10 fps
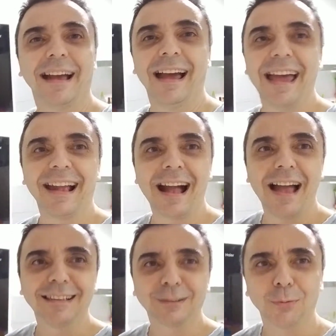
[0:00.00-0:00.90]
Hey
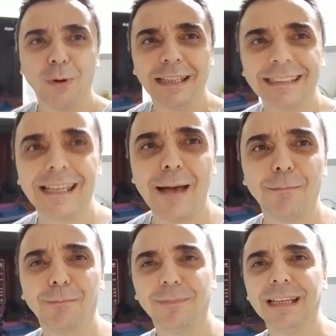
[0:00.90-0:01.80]
guys, what's up?
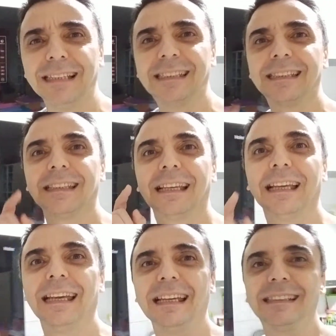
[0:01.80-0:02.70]
This
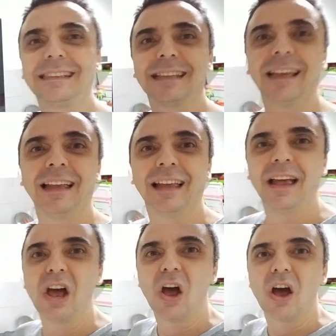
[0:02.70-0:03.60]
is
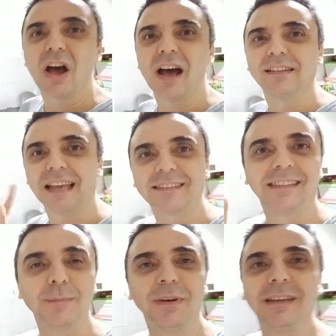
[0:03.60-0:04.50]
a
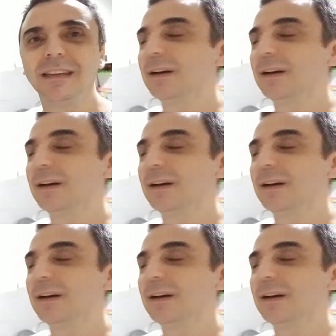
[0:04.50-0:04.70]
testimony